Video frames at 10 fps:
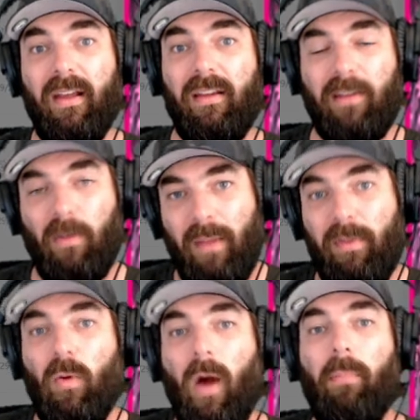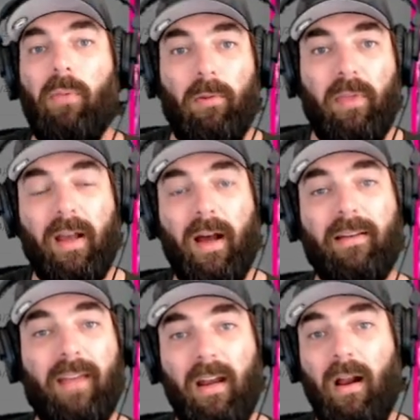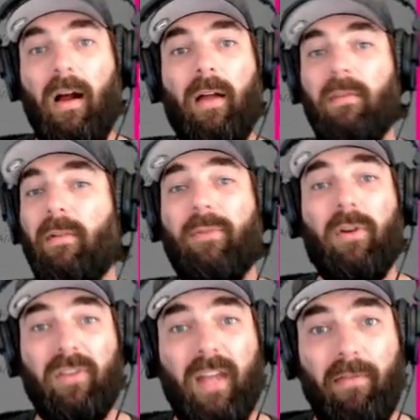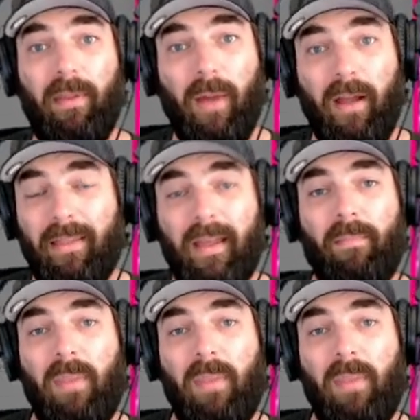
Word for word: So maybe you upload the content on the first day of the month,